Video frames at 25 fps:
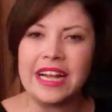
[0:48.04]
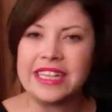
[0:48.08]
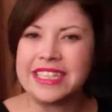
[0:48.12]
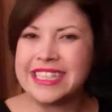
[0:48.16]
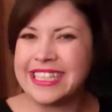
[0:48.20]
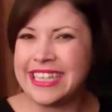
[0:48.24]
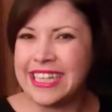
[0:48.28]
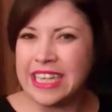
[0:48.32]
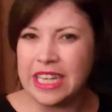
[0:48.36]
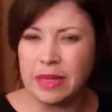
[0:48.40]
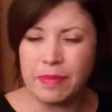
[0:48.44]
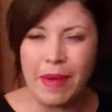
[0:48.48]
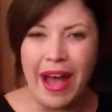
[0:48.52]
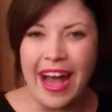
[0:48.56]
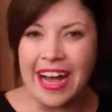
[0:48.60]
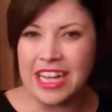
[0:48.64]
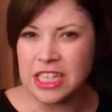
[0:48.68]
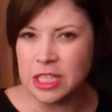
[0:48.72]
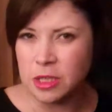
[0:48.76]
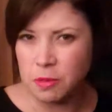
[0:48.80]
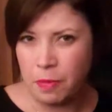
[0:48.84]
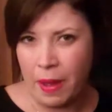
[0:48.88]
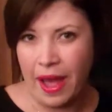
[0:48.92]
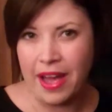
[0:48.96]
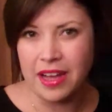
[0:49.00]
team
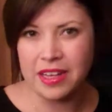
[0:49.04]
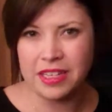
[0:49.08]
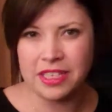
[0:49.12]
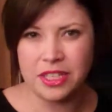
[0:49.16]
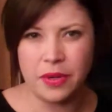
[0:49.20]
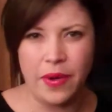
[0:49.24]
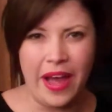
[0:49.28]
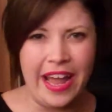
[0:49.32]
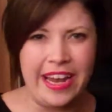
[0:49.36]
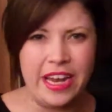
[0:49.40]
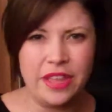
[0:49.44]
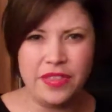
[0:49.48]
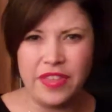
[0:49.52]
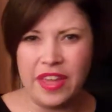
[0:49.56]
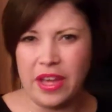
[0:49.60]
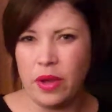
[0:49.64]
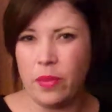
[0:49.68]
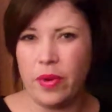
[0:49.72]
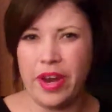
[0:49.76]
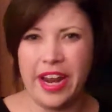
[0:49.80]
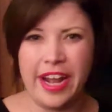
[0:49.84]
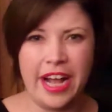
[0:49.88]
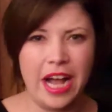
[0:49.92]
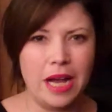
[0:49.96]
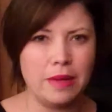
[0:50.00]
aspects, so anything
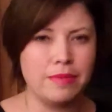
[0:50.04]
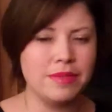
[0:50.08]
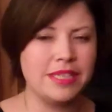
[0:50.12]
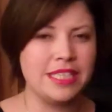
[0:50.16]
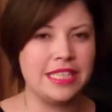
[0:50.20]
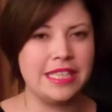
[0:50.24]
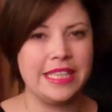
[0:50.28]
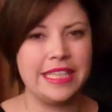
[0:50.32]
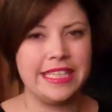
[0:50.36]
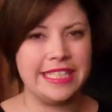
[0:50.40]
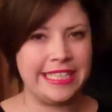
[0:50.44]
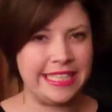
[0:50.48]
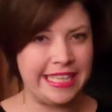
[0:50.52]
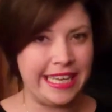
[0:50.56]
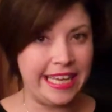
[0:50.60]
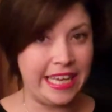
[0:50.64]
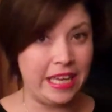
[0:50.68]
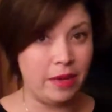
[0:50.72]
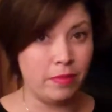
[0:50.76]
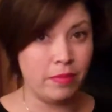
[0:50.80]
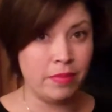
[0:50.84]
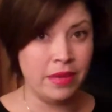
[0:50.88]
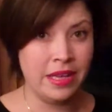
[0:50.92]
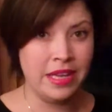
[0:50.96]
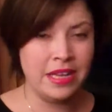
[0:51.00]
when it comes to the
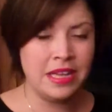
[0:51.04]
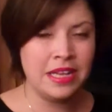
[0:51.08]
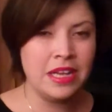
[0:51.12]
team.